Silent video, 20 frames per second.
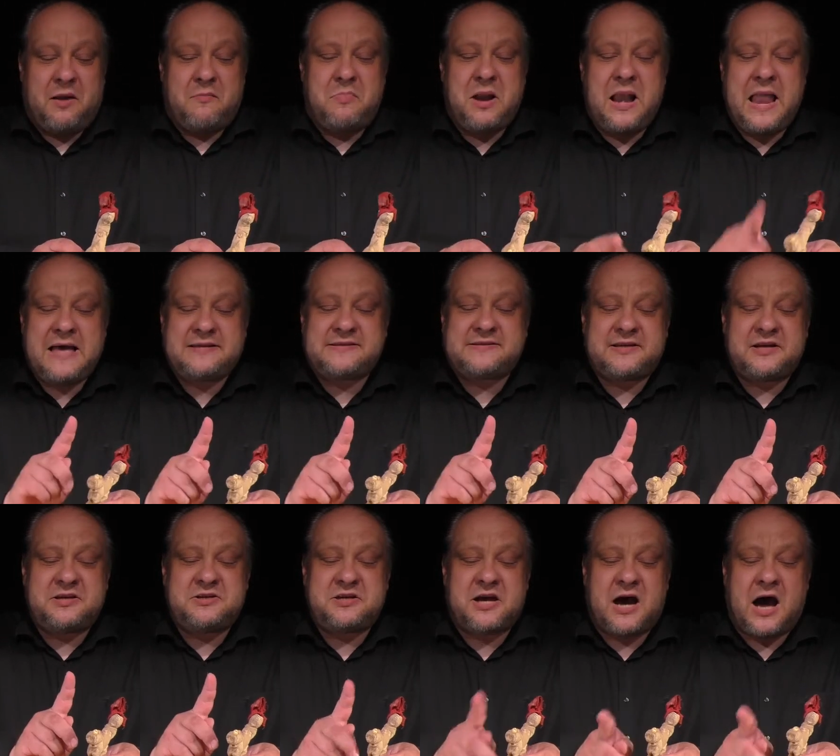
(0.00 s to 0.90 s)

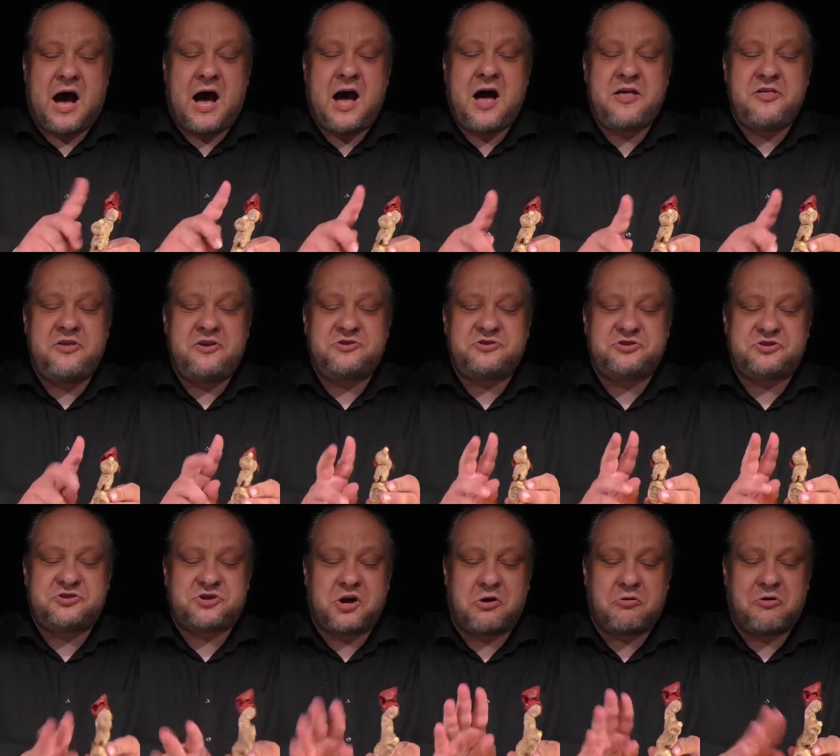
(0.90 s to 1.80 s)
Blessed are the
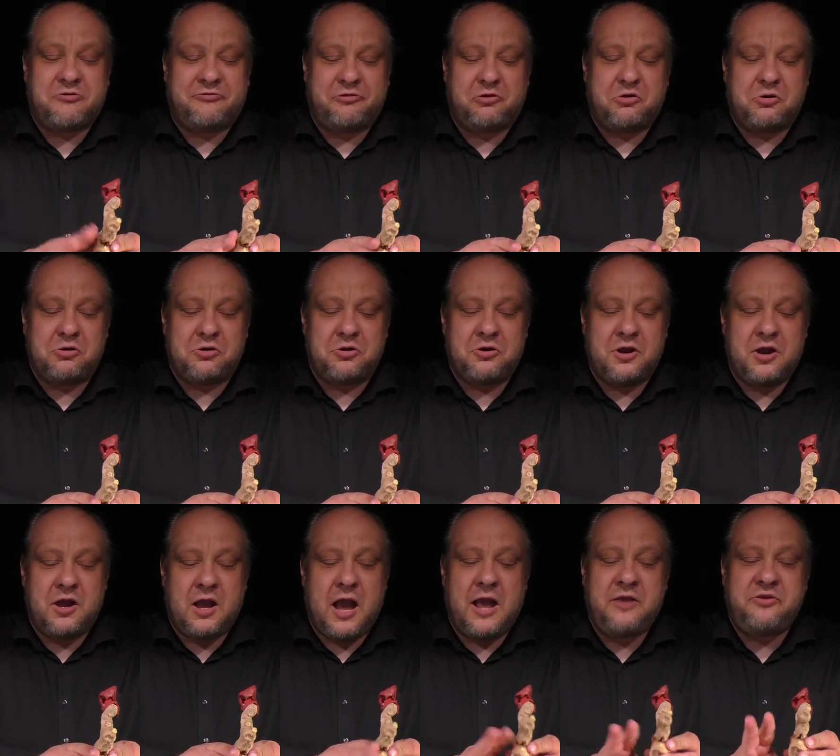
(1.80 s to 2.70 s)
sorrowful
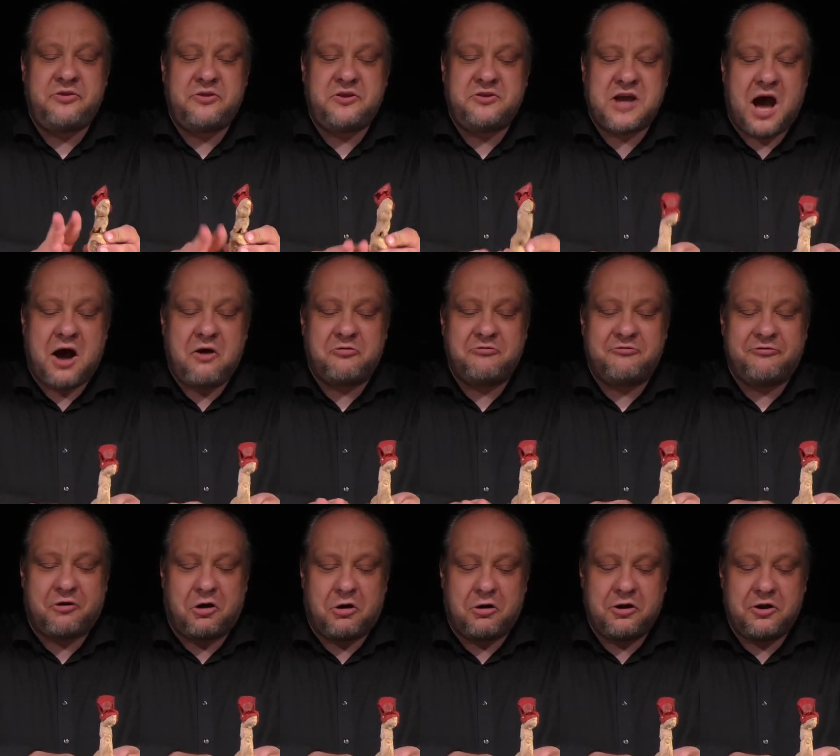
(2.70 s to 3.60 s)
and the
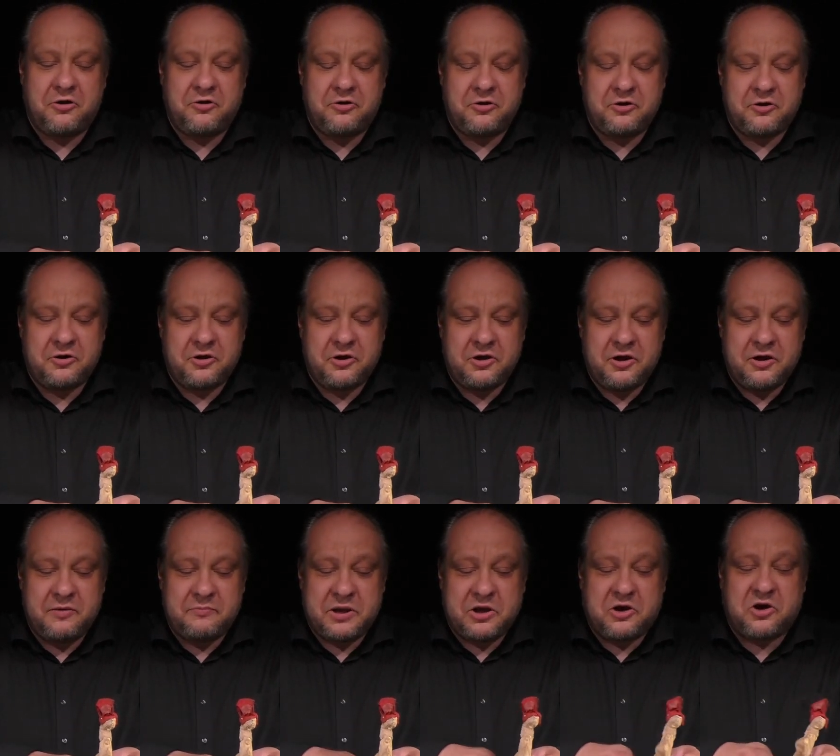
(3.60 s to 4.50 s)
downfallen
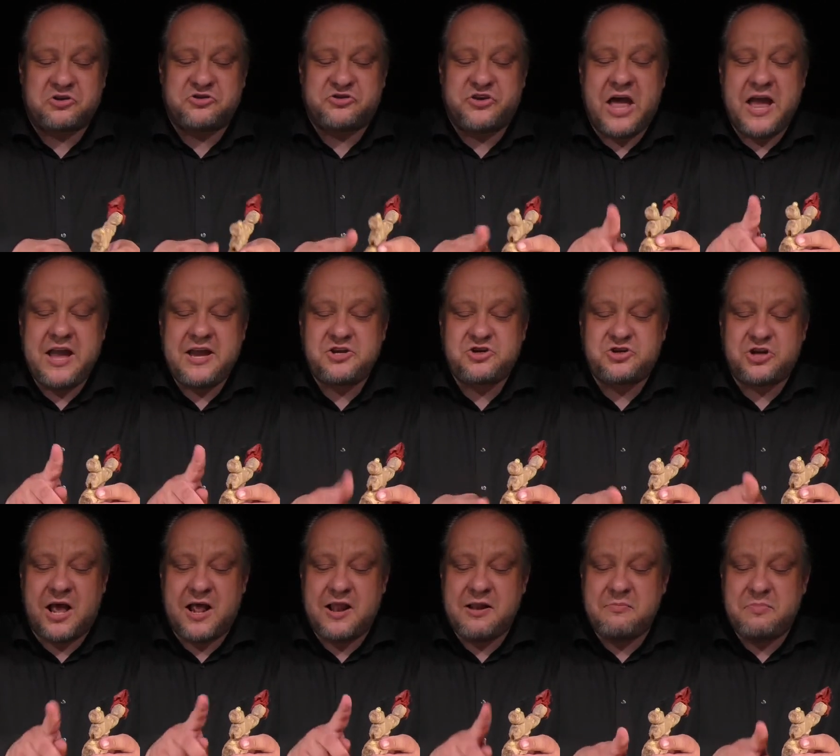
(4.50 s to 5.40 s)
because they
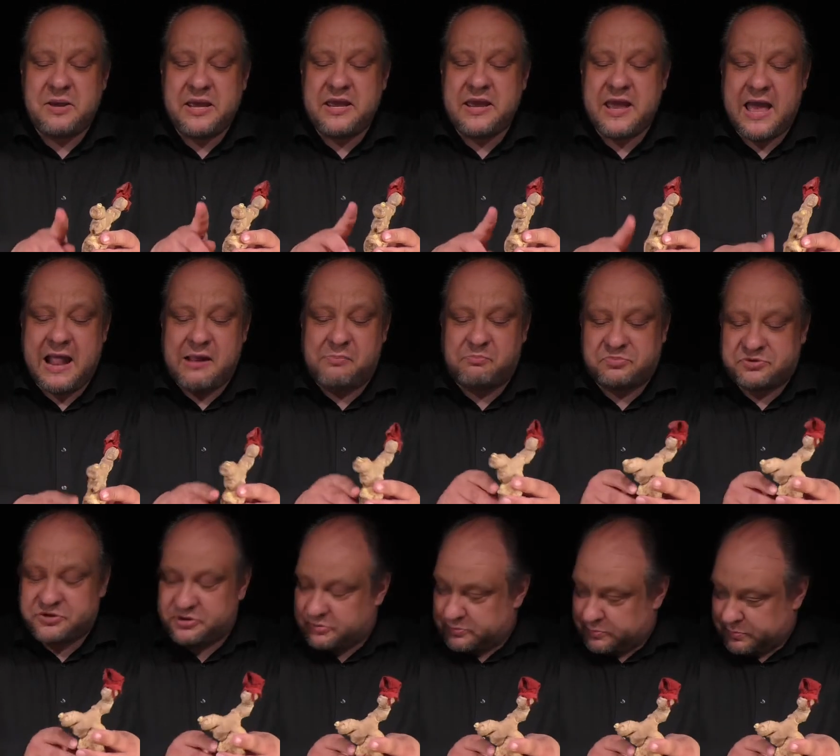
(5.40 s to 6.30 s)
shall be
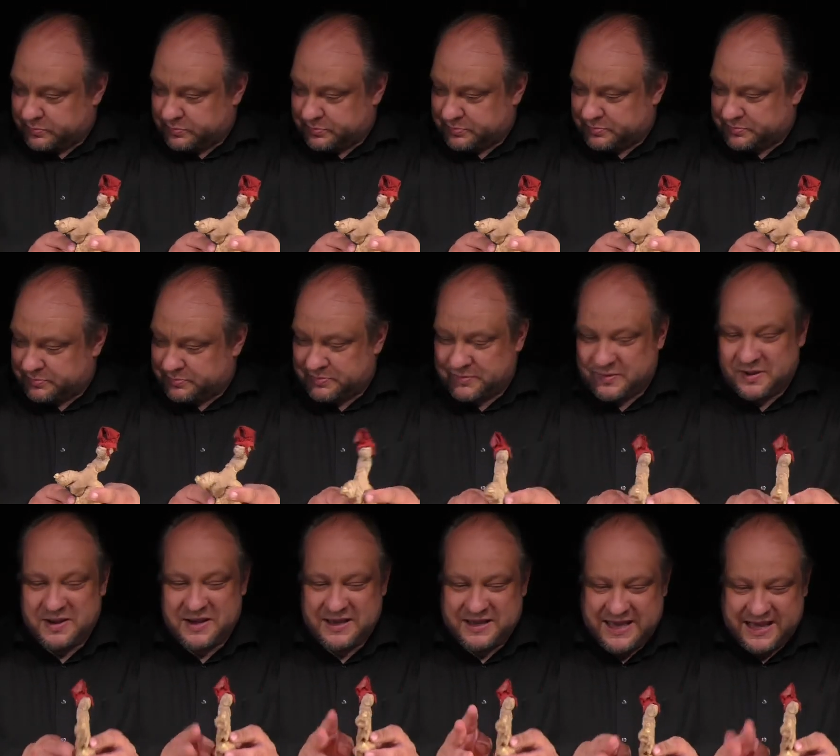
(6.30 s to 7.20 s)
helped.
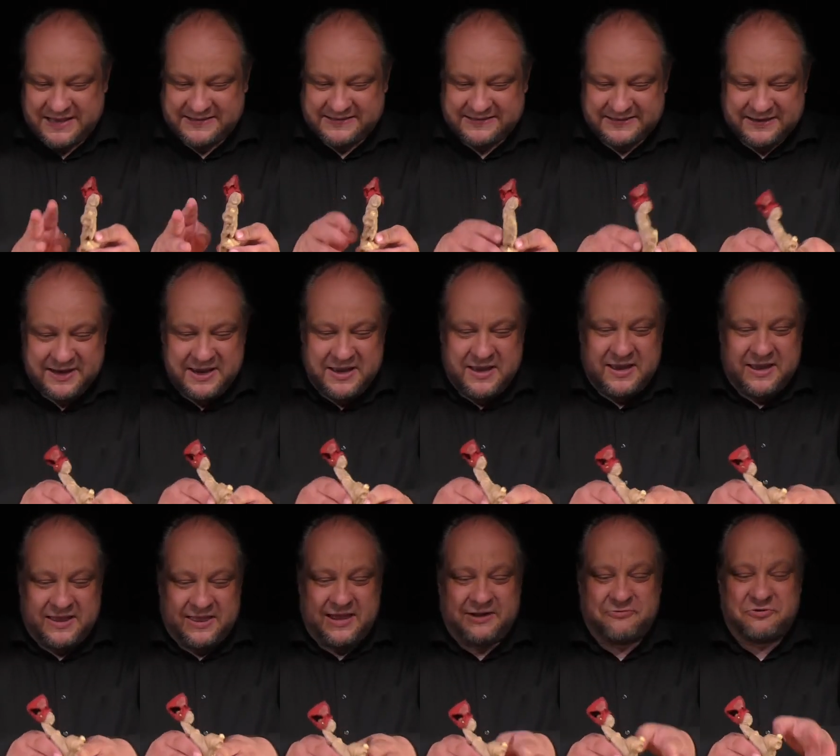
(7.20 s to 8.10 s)
Yes,
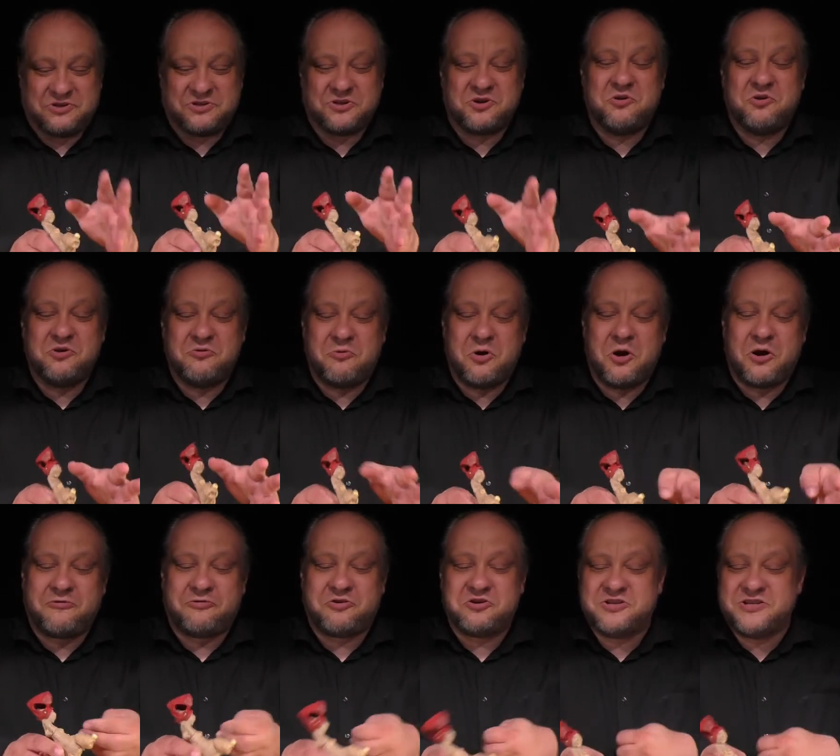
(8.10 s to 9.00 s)
that was a good
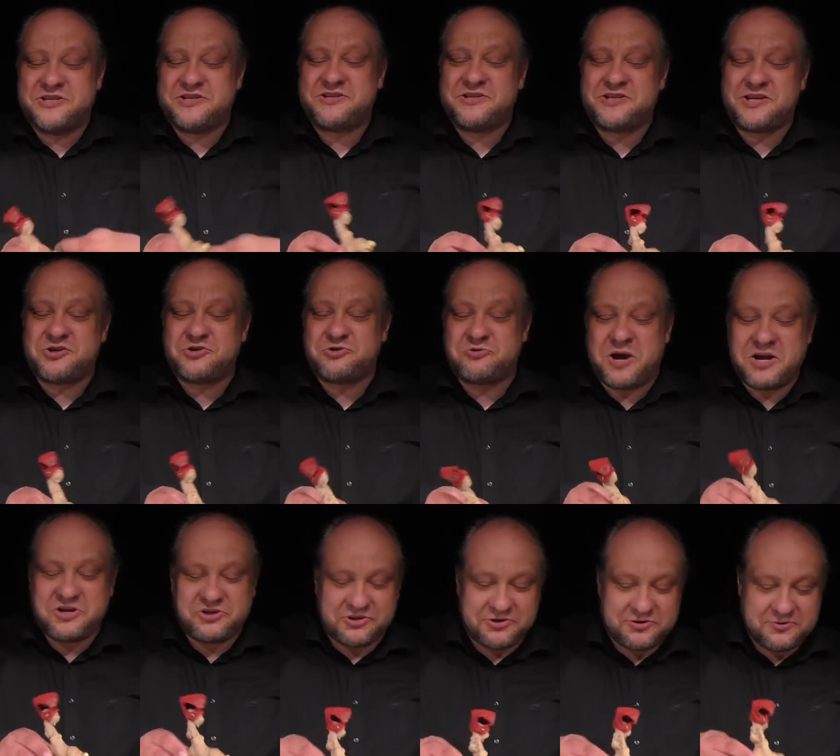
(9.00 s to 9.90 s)
word for this
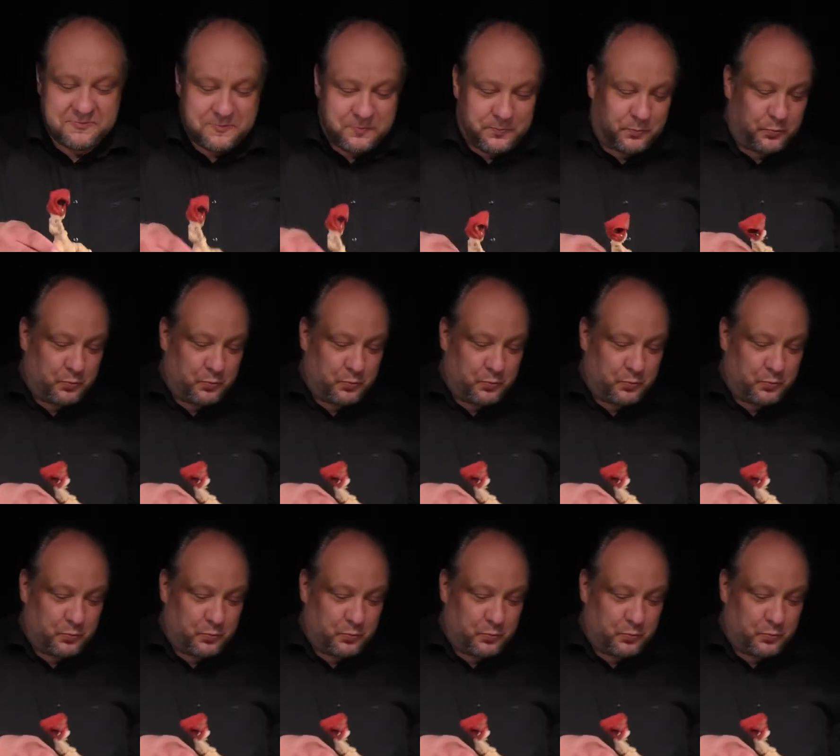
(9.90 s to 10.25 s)
situation.